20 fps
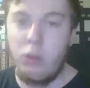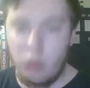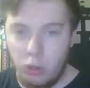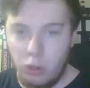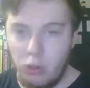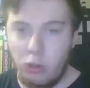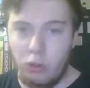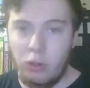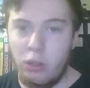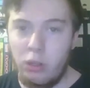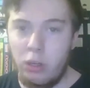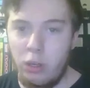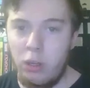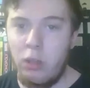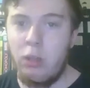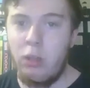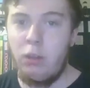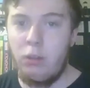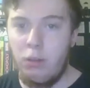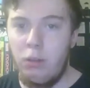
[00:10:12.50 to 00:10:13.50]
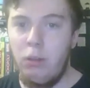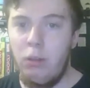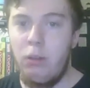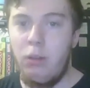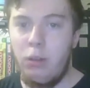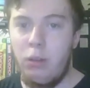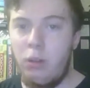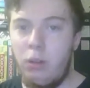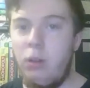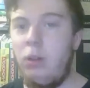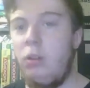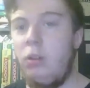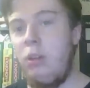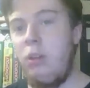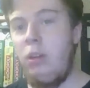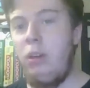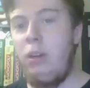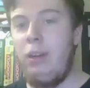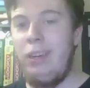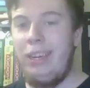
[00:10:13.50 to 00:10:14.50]
good
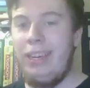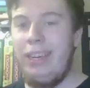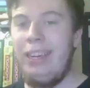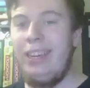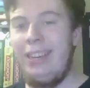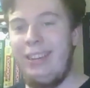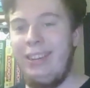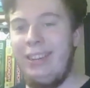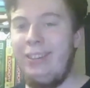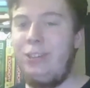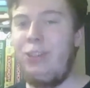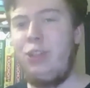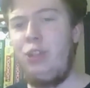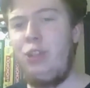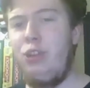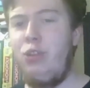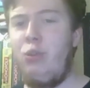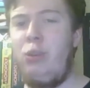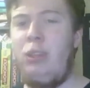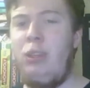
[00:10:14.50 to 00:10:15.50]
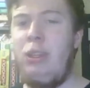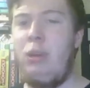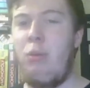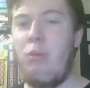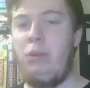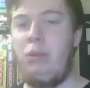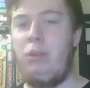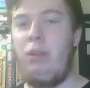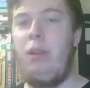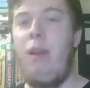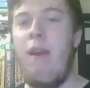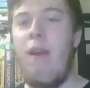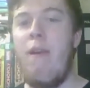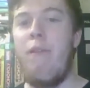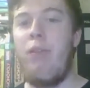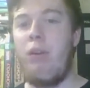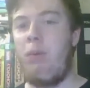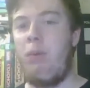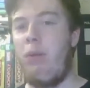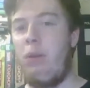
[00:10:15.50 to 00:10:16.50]
in story times,
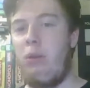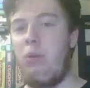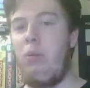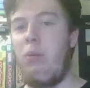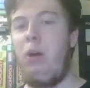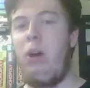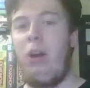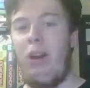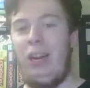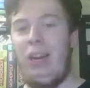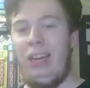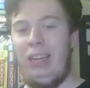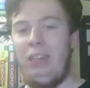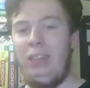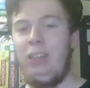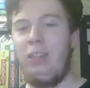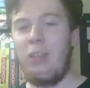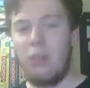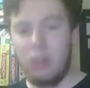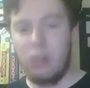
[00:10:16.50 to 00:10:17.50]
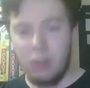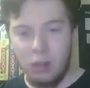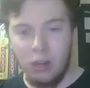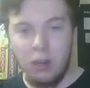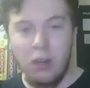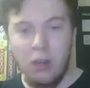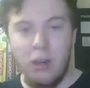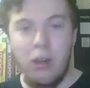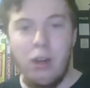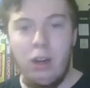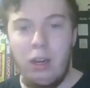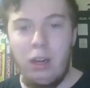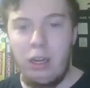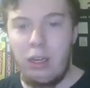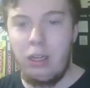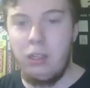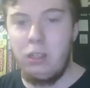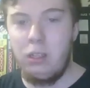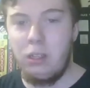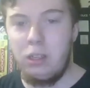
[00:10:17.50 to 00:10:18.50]
for the most part, at least.
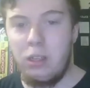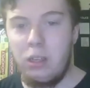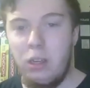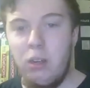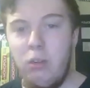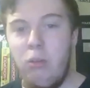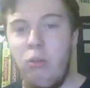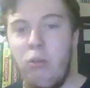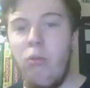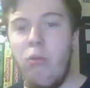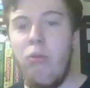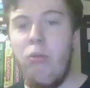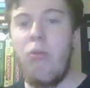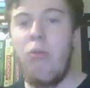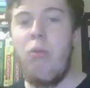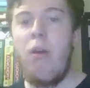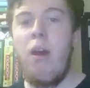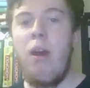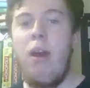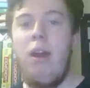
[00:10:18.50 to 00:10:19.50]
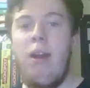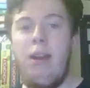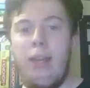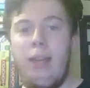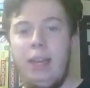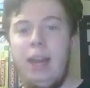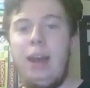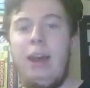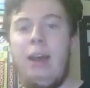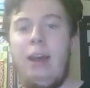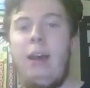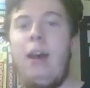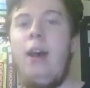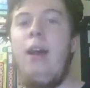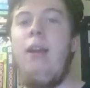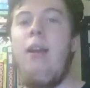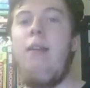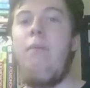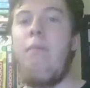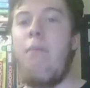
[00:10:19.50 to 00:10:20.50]
So, yeah.
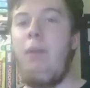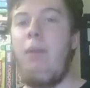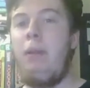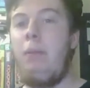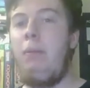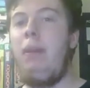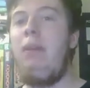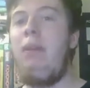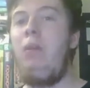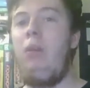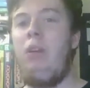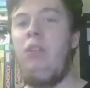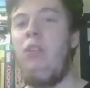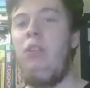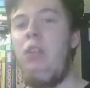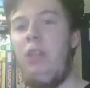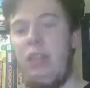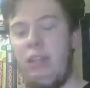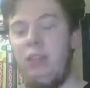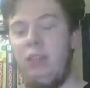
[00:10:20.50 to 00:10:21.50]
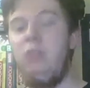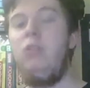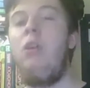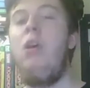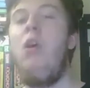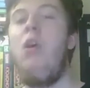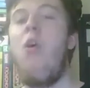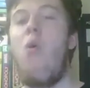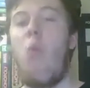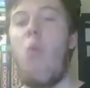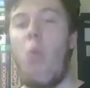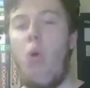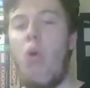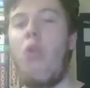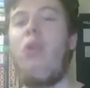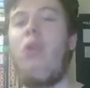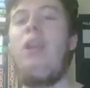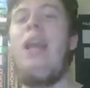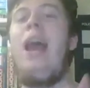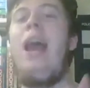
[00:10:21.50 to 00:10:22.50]
But the big question is,
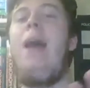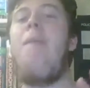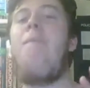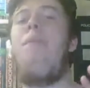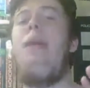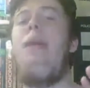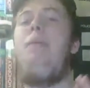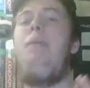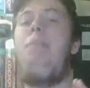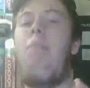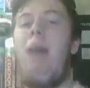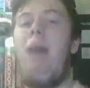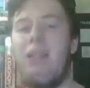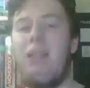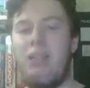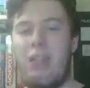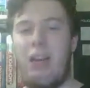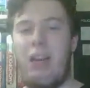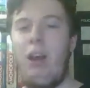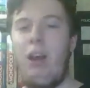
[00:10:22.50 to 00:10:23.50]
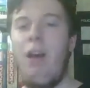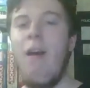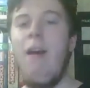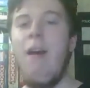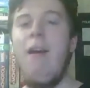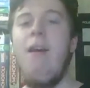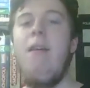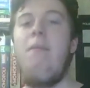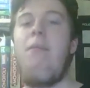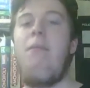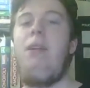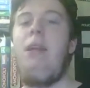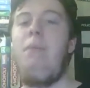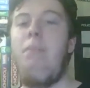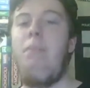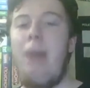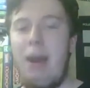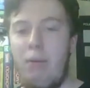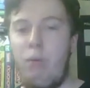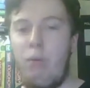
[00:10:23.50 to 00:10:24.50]
what can be better
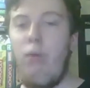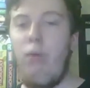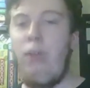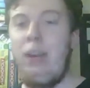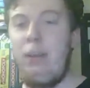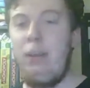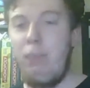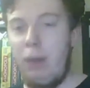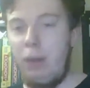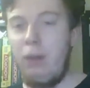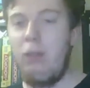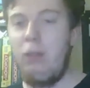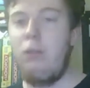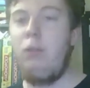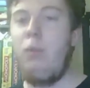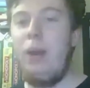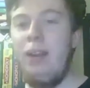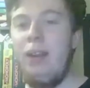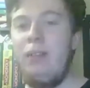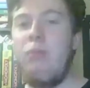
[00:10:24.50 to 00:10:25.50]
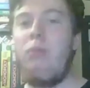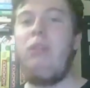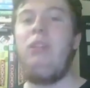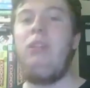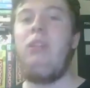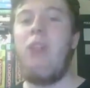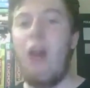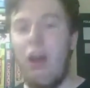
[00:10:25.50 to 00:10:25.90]
than Bad Wolf and the Planet of the Apes with the